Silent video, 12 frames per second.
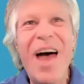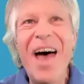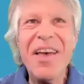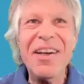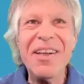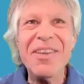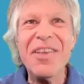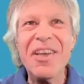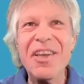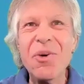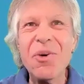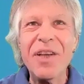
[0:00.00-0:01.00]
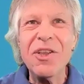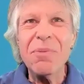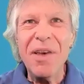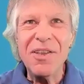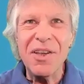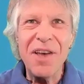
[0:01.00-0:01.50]
then does the U.S.
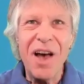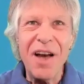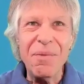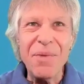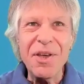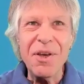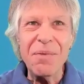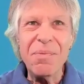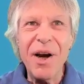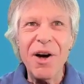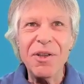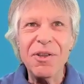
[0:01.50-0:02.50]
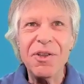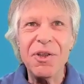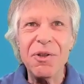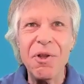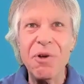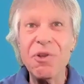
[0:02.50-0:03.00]
space economy compare
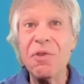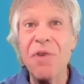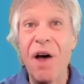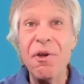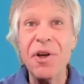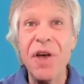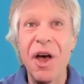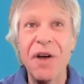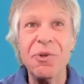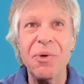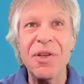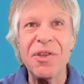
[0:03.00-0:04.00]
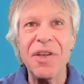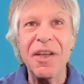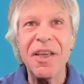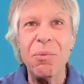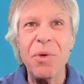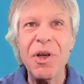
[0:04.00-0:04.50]
to those of other countries? And
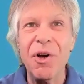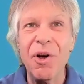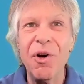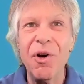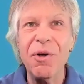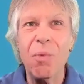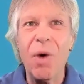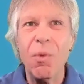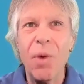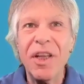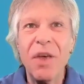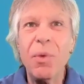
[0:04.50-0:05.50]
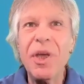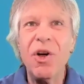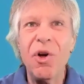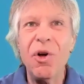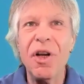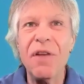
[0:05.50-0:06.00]
can we learn, what can we
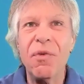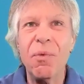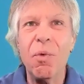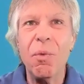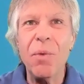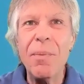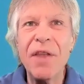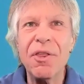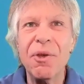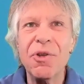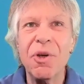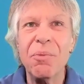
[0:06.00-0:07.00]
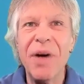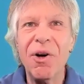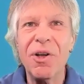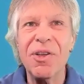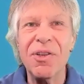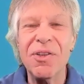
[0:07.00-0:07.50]
learn when we make those
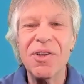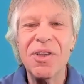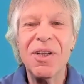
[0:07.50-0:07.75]
comparisons?